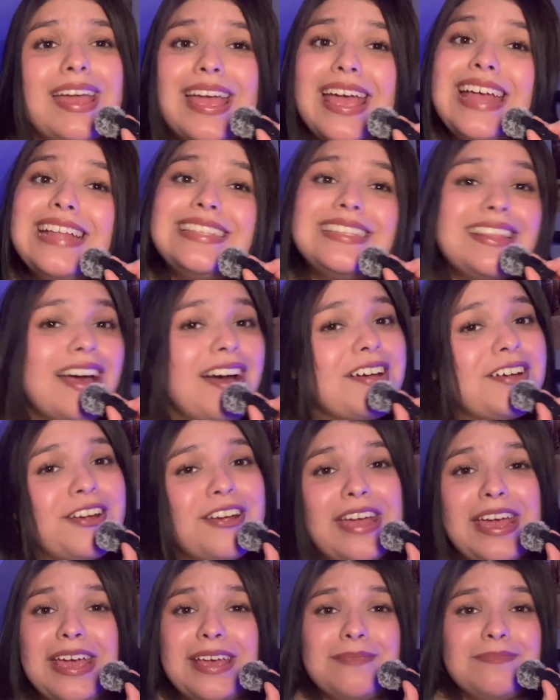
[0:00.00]
it's The
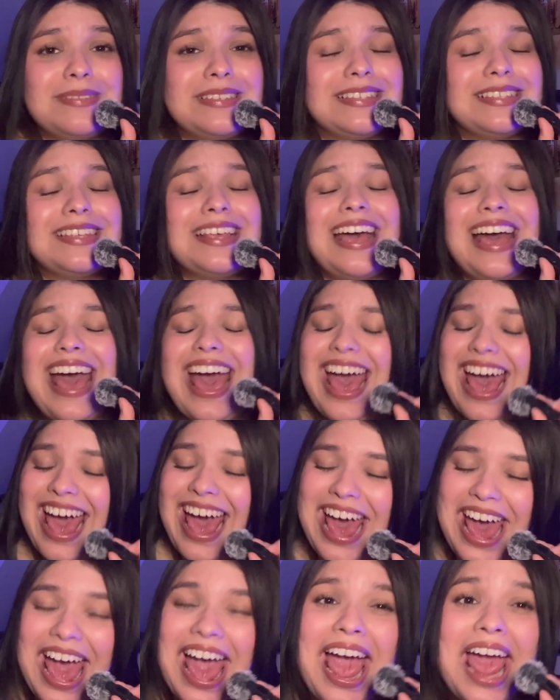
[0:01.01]
Hunger Games.
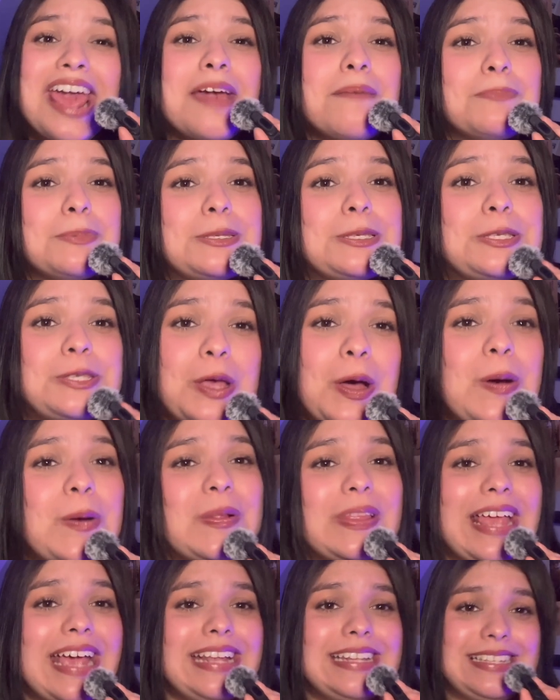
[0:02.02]
I am
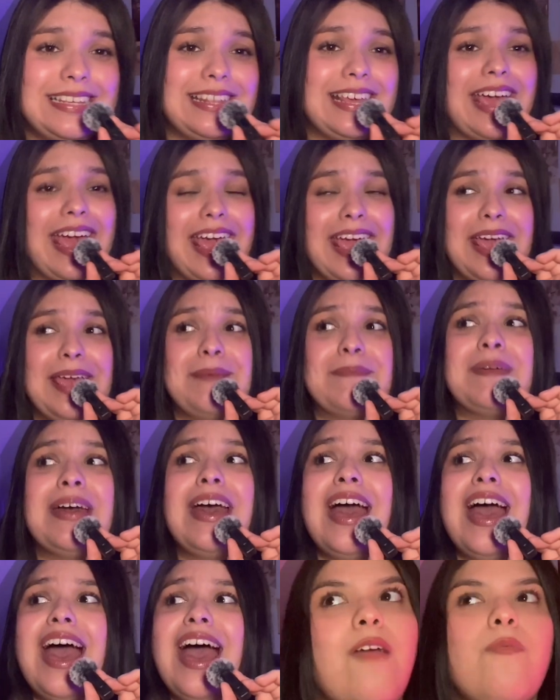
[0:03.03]
so late to the game.
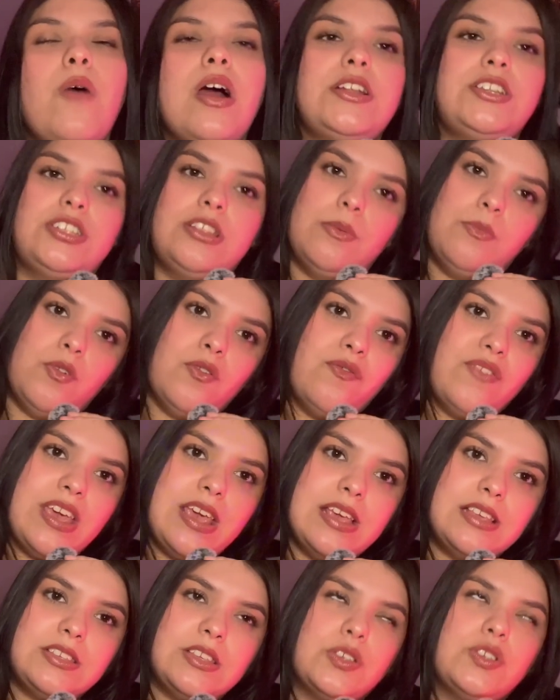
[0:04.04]
I watched the
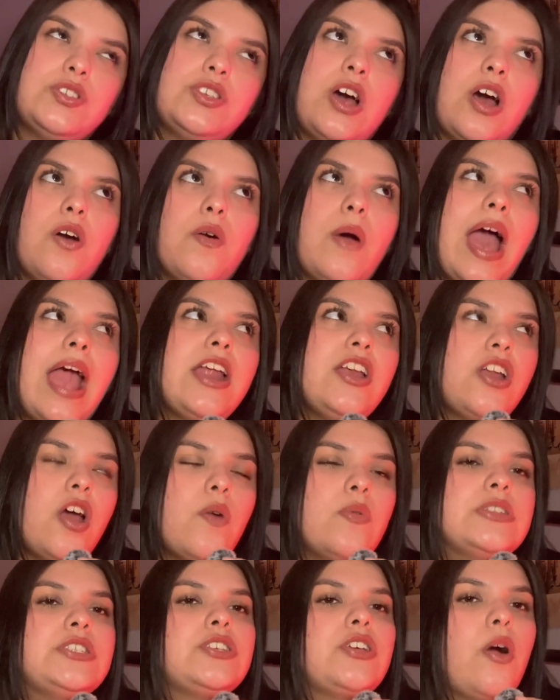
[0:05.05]
movies, so I know
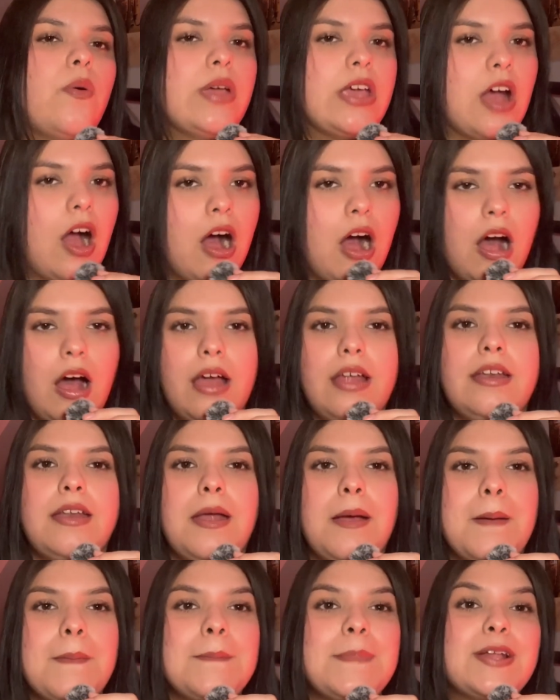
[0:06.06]
what's going on,
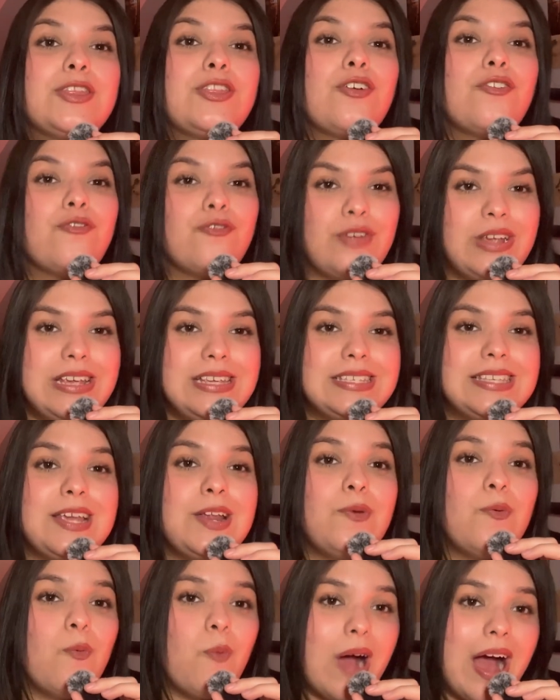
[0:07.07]
but the
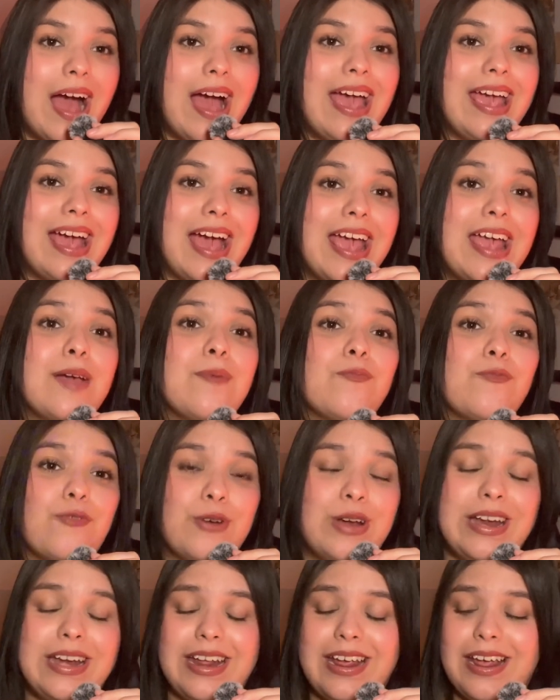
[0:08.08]
reason why I am
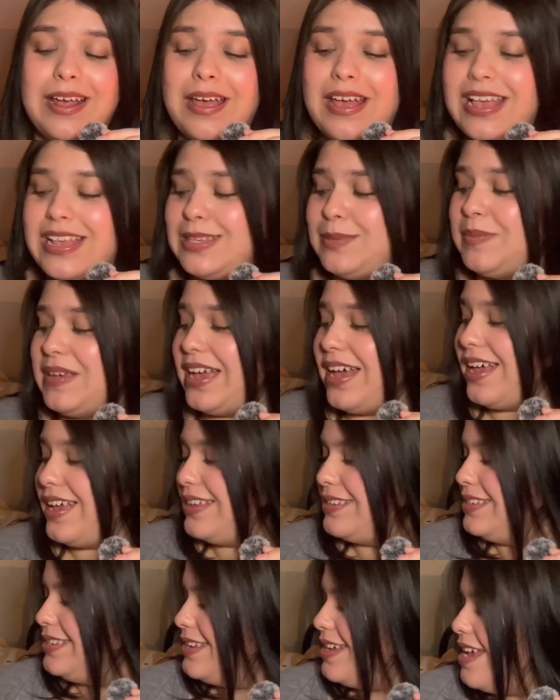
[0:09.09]
reading is
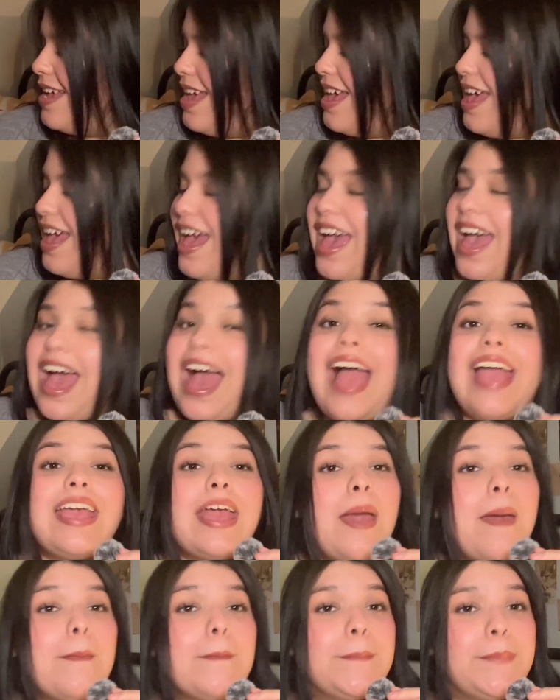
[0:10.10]
because I
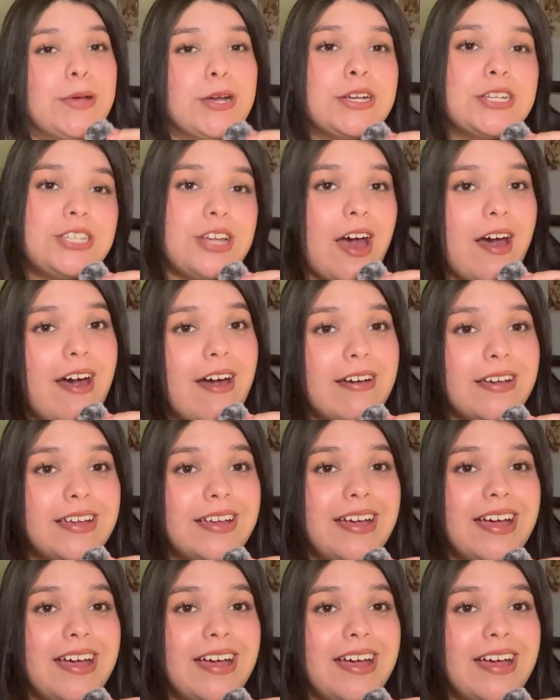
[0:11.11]
get book talk,